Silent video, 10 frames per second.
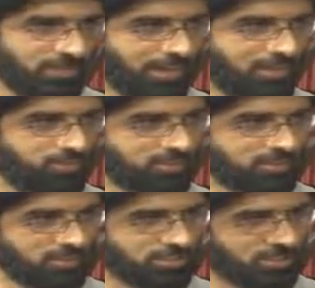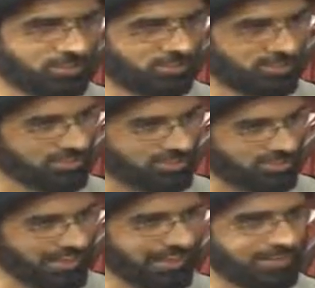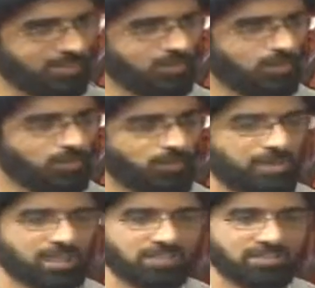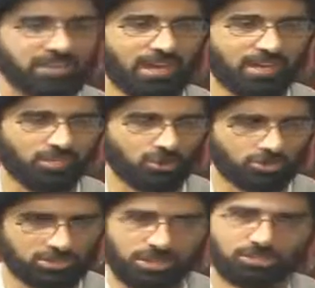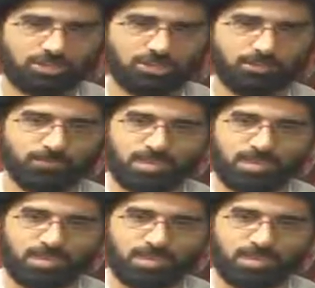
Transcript: that used to shed because he had no shelter.